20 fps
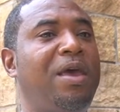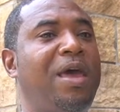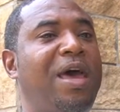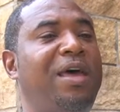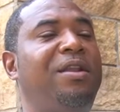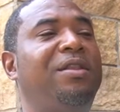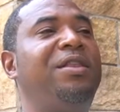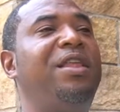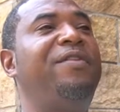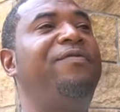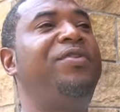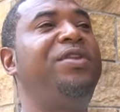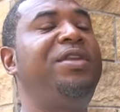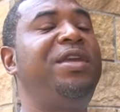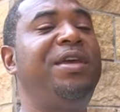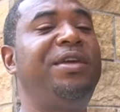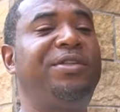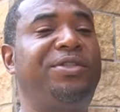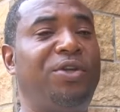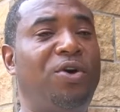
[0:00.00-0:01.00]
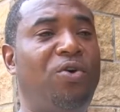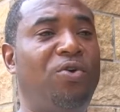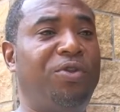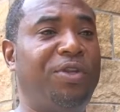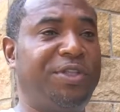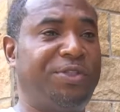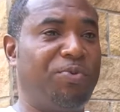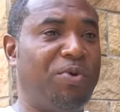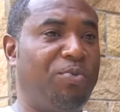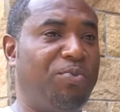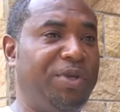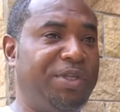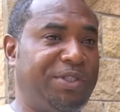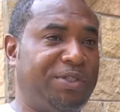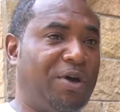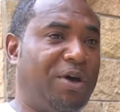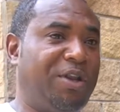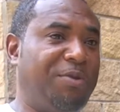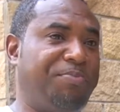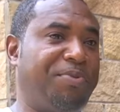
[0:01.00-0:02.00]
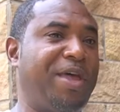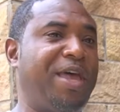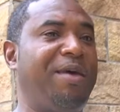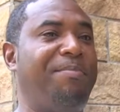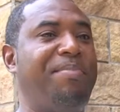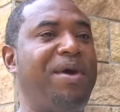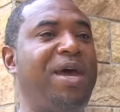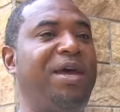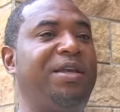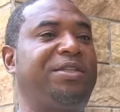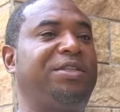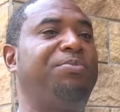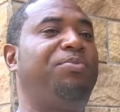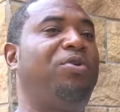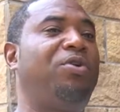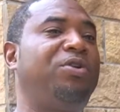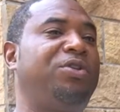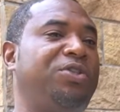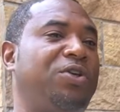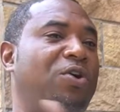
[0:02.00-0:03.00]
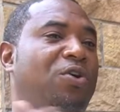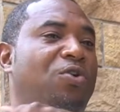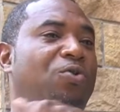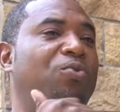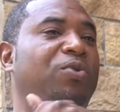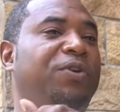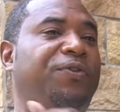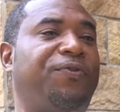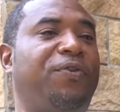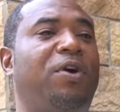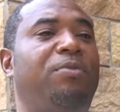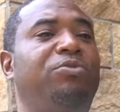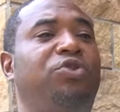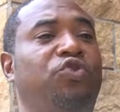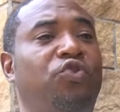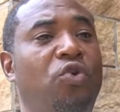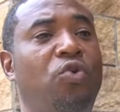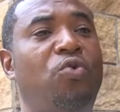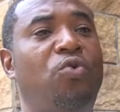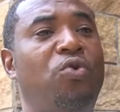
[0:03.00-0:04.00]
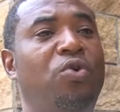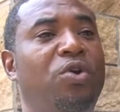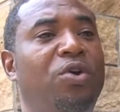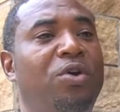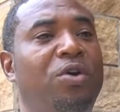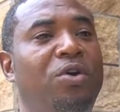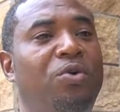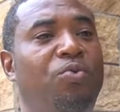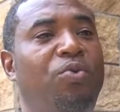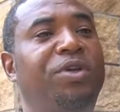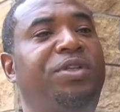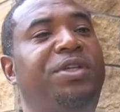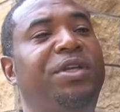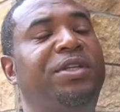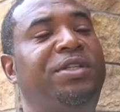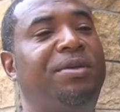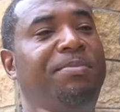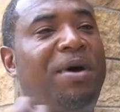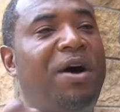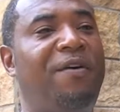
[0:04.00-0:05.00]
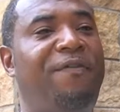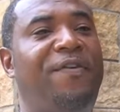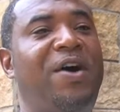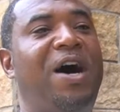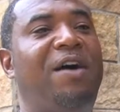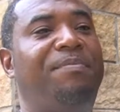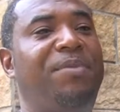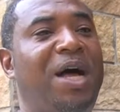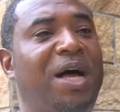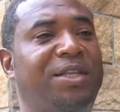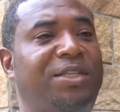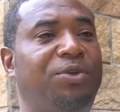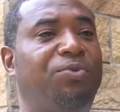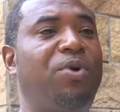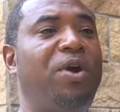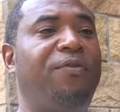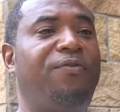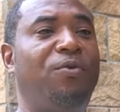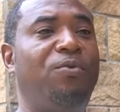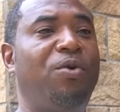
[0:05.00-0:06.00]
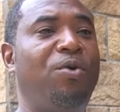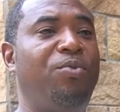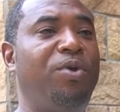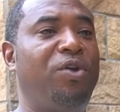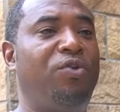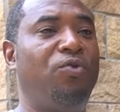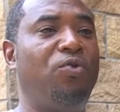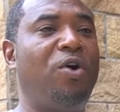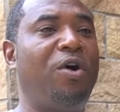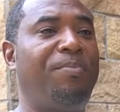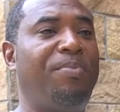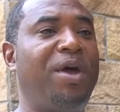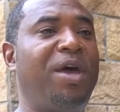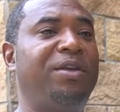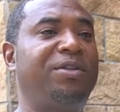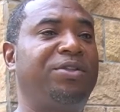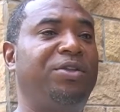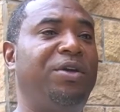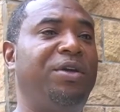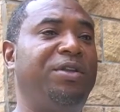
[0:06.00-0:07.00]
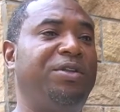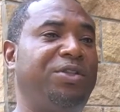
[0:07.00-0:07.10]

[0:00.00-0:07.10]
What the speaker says: At 11 years old is when we started playing basketball. Tone was from Drew, which is about 5 blocks away from where we grew up at. So in